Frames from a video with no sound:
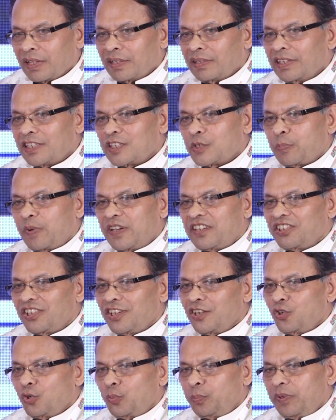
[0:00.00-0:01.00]
the
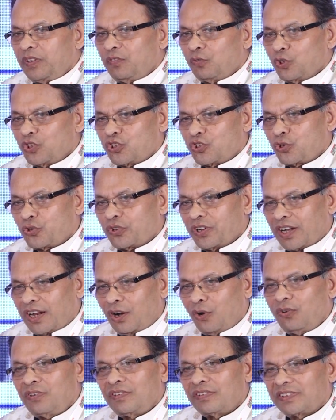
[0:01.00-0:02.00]
special rupee Vostro
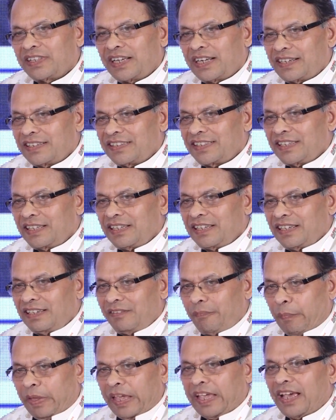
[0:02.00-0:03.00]
account, that is the
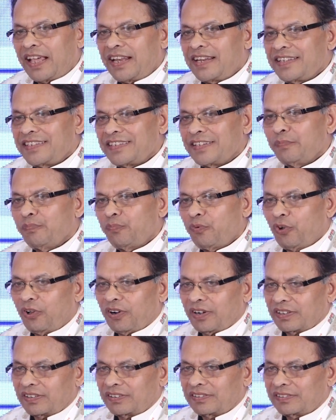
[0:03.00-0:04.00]
mechanism
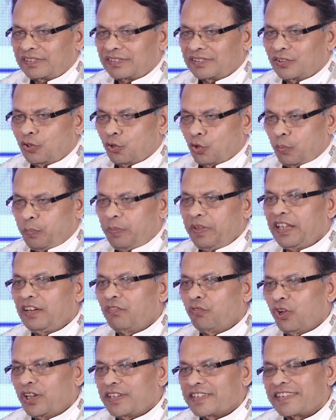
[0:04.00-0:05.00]
for rupee
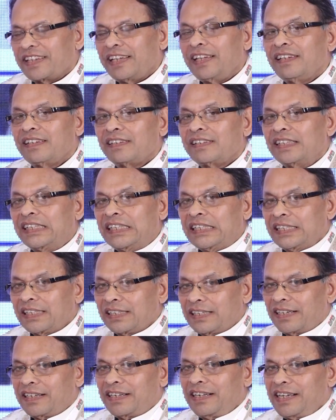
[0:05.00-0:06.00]
invoicing.
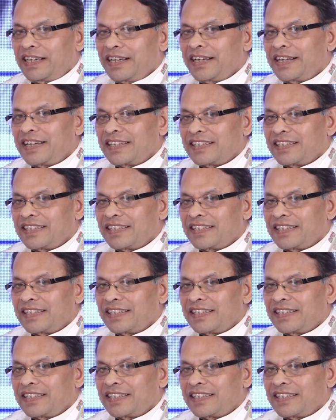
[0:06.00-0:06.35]
Currently it